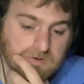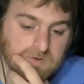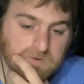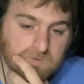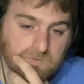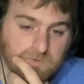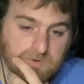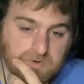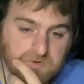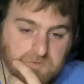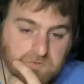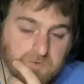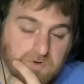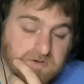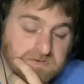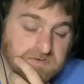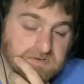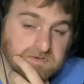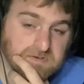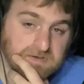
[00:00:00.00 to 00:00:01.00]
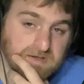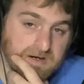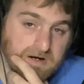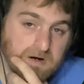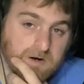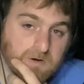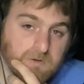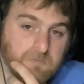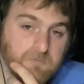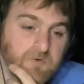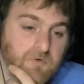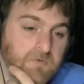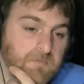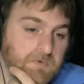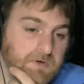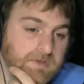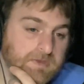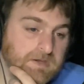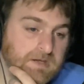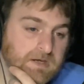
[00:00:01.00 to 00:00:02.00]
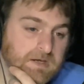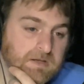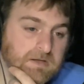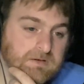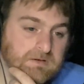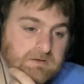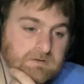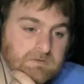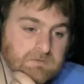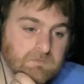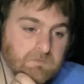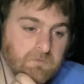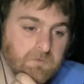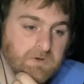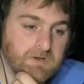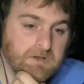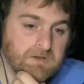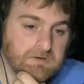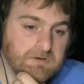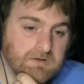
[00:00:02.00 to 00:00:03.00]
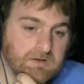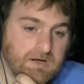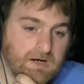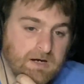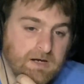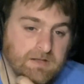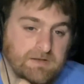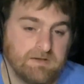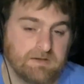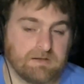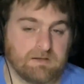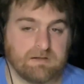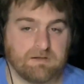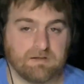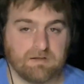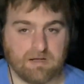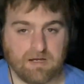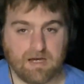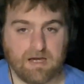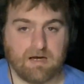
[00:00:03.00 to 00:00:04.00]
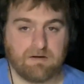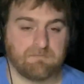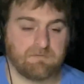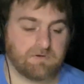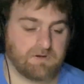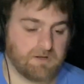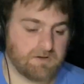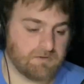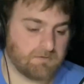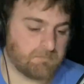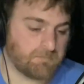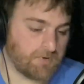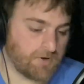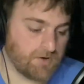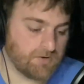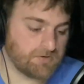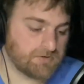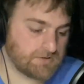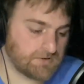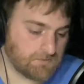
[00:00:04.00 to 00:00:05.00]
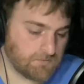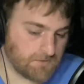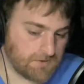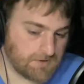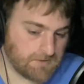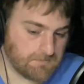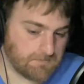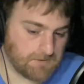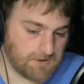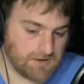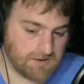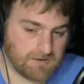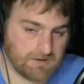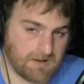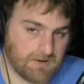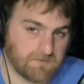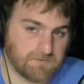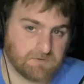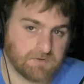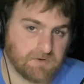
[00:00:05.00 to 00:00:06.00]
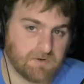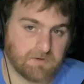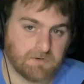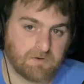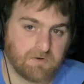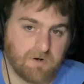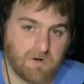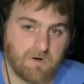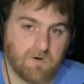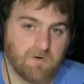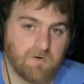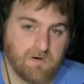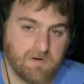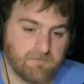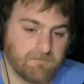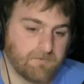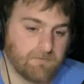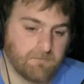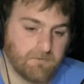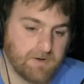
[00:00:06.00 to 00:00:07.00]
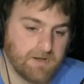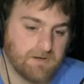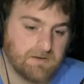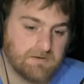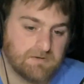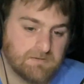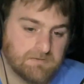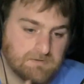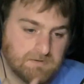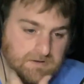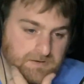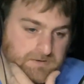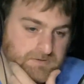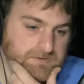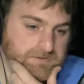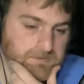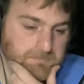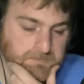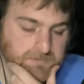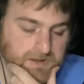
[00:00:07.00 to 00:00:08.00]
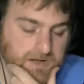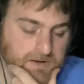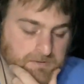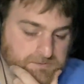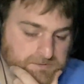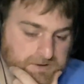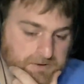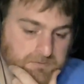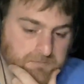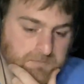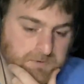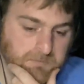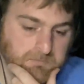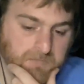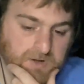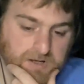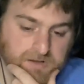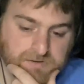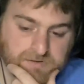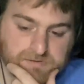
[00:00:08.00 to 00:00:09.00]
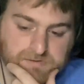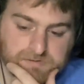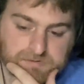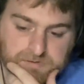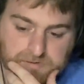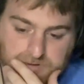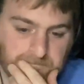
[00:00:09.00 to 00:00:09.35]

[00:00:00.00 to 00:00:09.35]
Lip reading: which wasn't terrible, but then when I didn't have another person with me, I was on call every week, and sometimes that would be months.